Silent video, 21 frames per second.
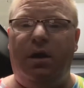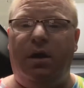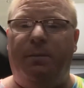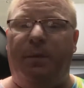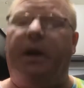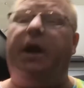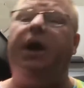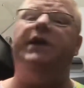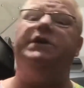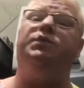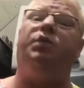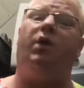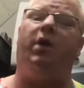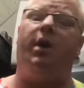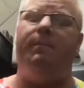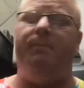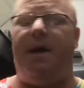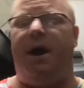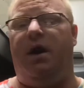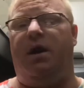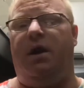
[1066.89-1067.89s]
Because we're
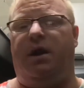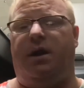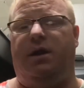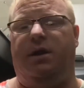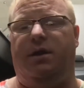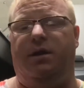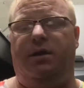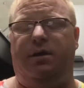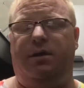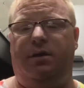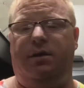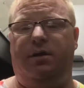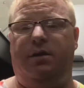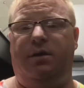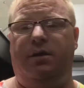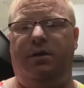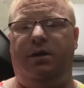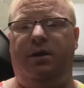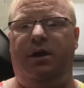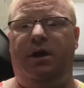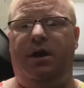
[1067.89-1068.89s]
American.
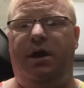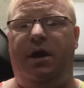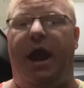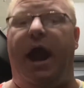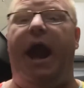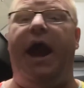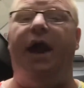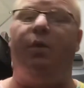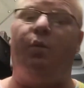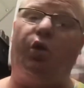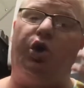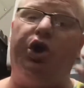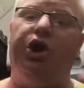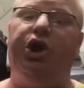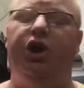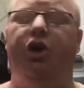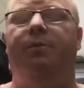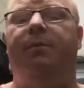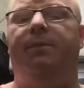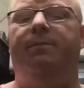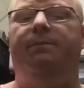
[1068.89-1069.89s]
And we're
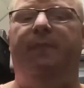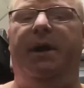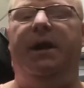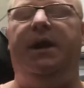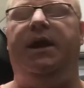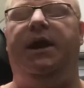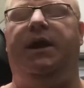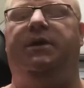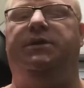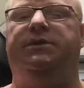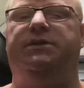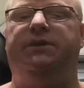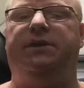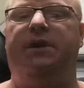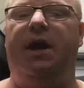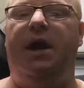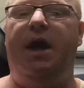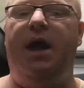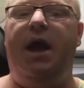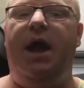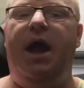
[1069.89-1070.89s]
human beings.
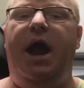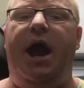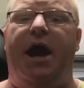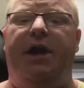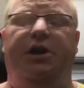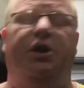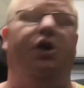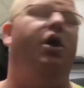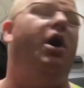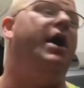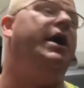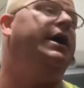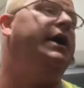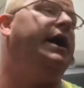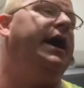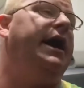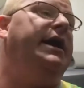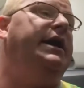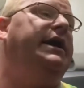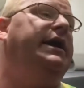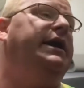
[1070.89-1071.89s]
And you know what?
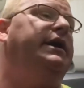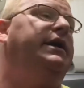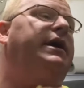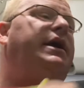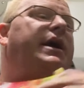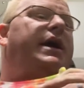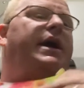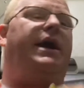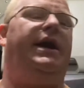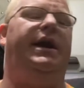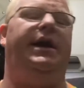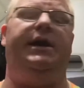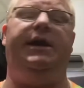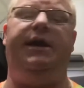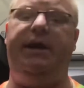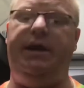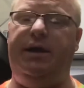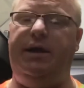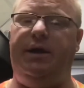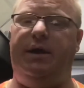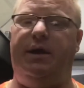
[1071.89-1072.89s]
Any
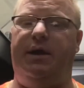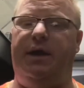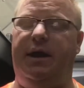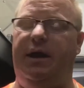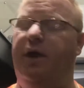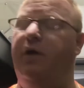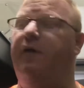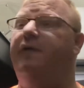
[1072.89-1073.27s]
ill